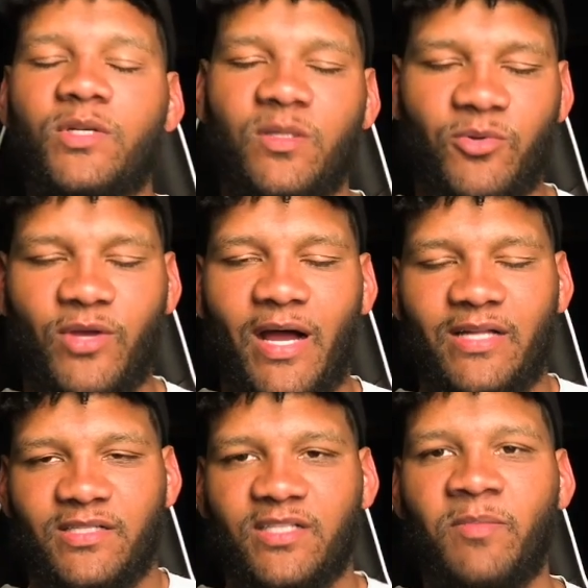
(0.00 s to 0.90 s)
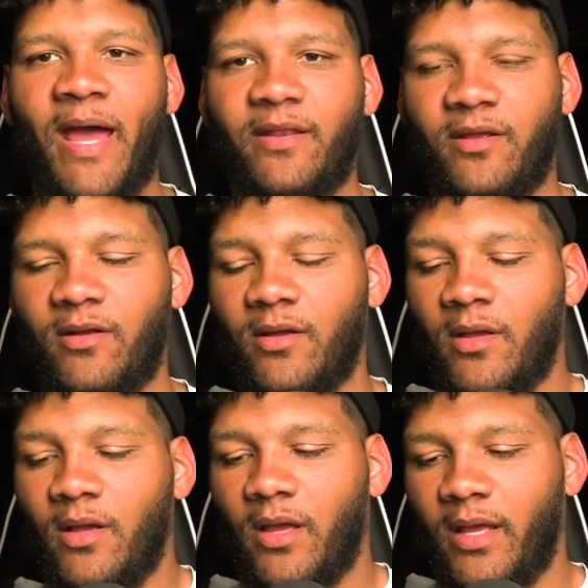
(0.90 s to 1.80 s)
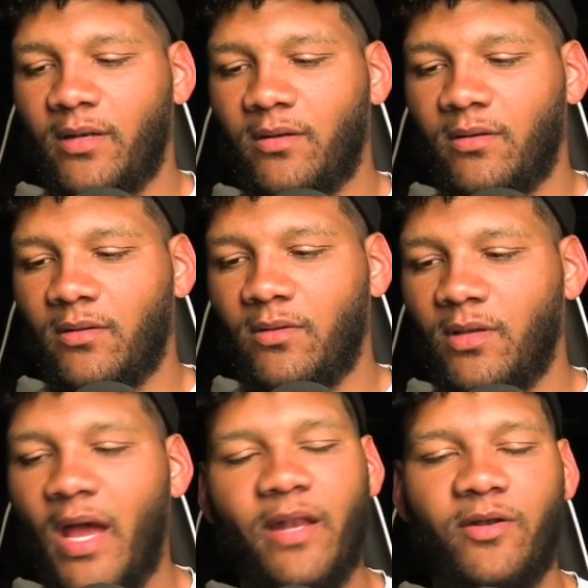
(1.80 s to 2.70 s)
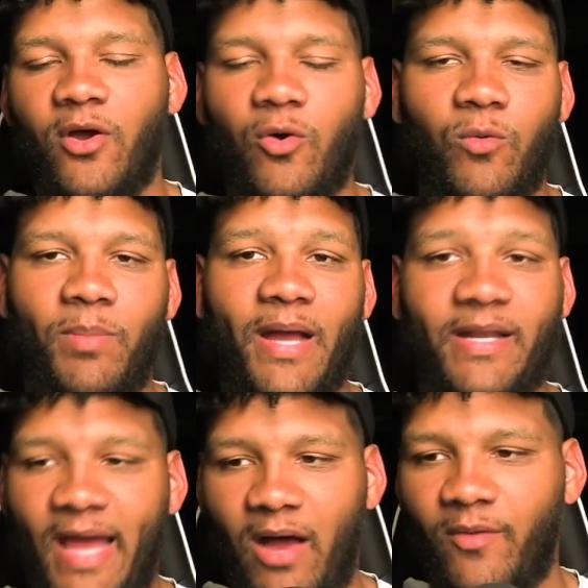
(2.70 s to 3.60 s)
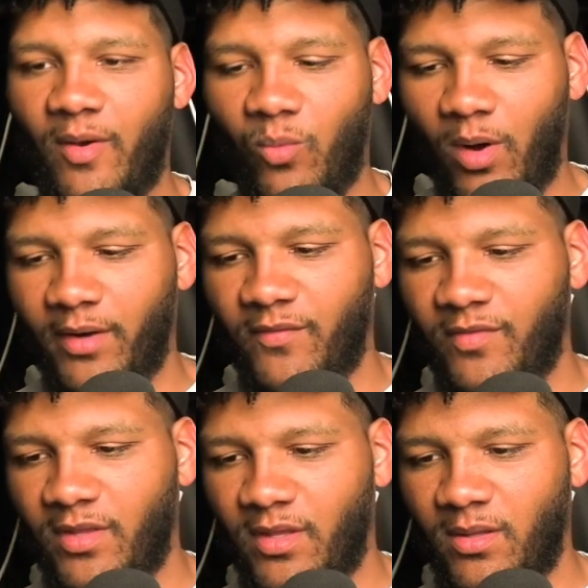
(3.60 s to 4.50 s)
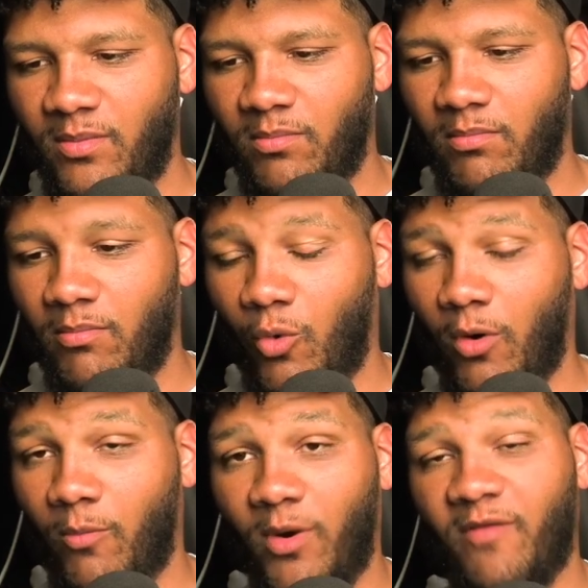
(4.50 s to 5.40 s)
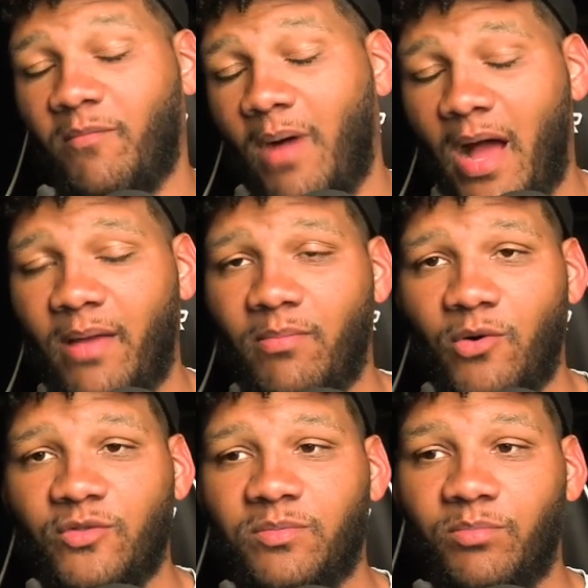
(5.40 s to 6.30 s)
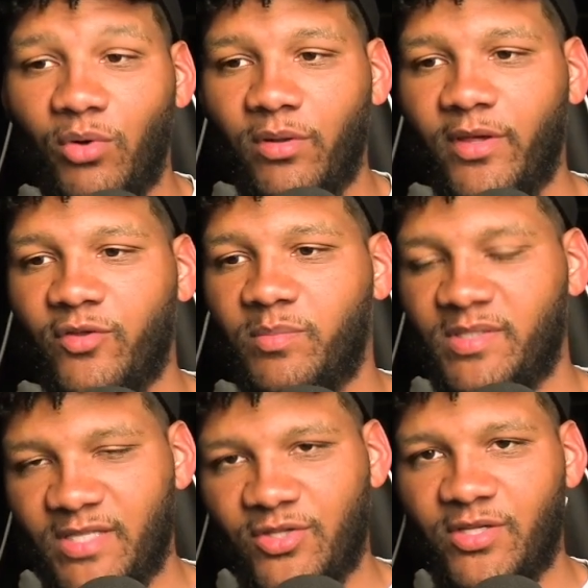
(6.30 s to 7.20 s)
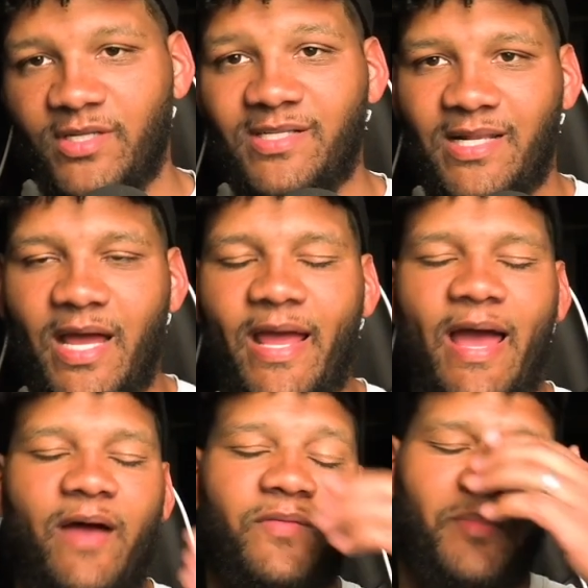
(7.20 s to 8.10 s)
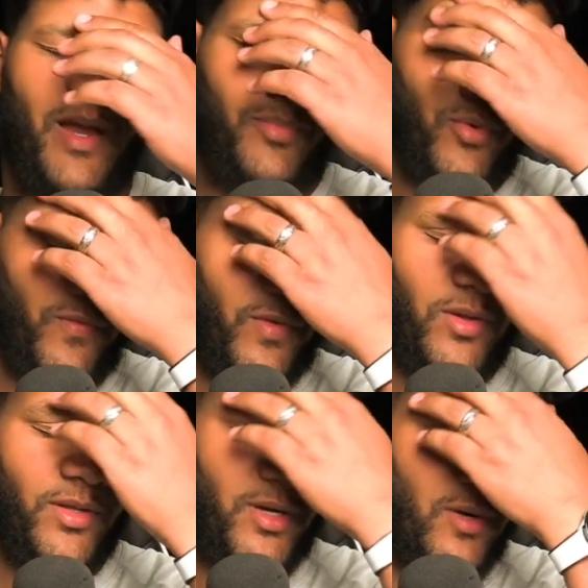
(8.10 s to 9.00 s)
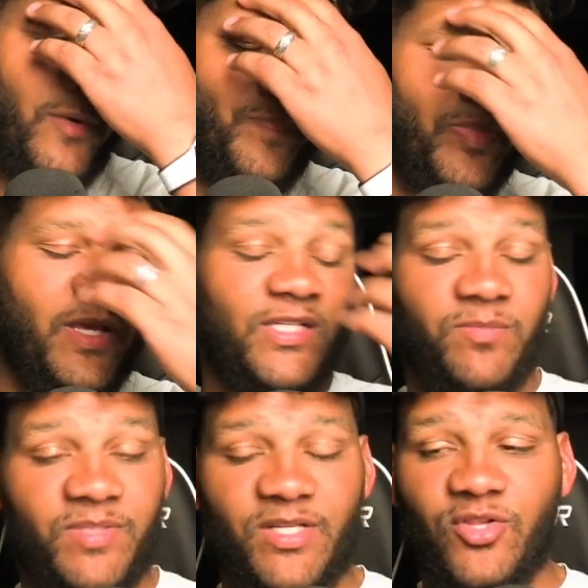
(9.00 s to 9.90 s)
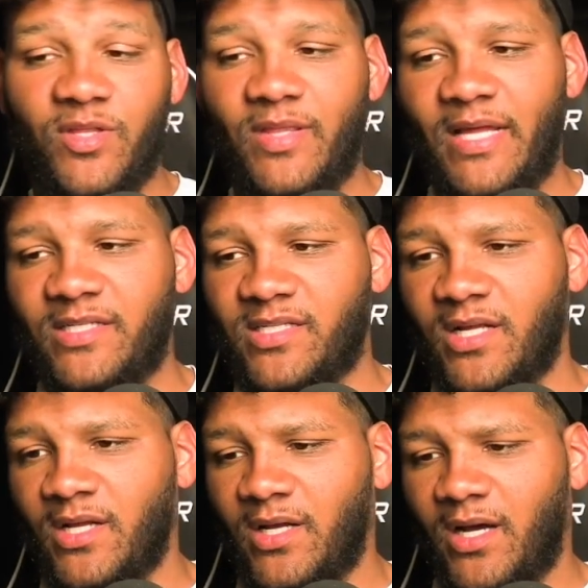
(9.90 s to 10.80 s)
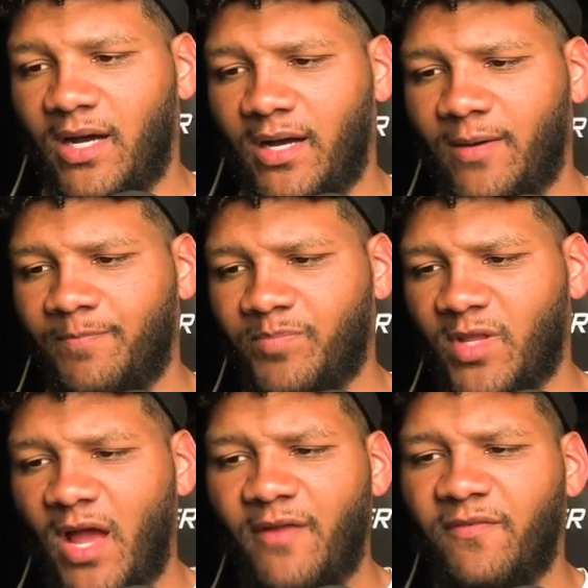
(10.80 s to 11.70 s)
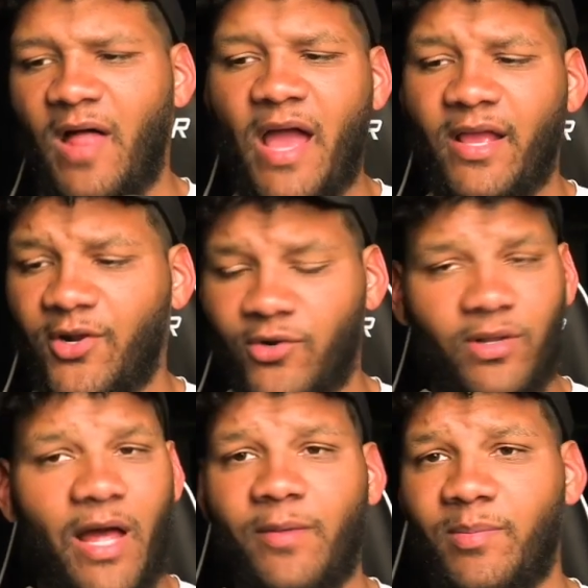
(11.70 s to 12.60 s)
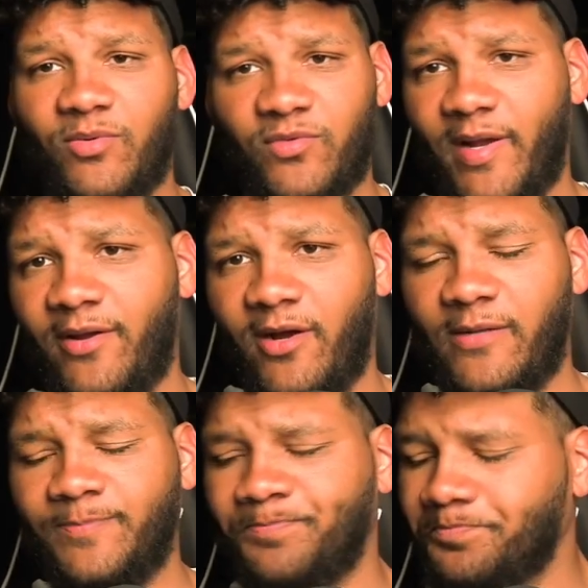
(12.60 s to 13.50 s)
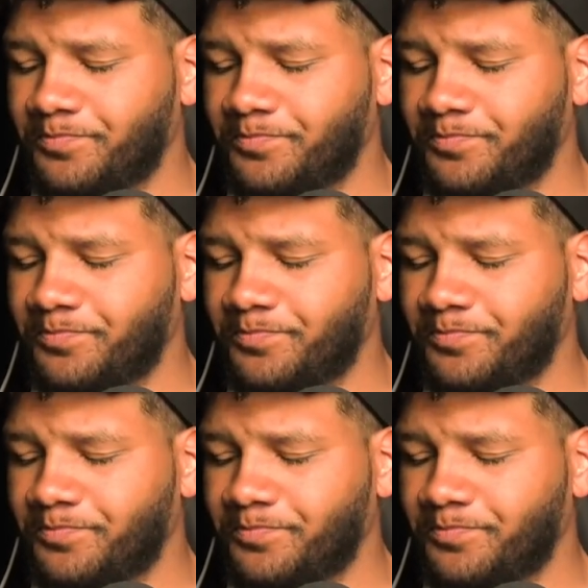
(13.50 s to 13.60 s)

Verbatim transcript: What's up, you guys? It's Matt here, and you got to know by now that one of my most bullish positions that I have in my portfolio is a position that's kind of flying under a lot of people's radar.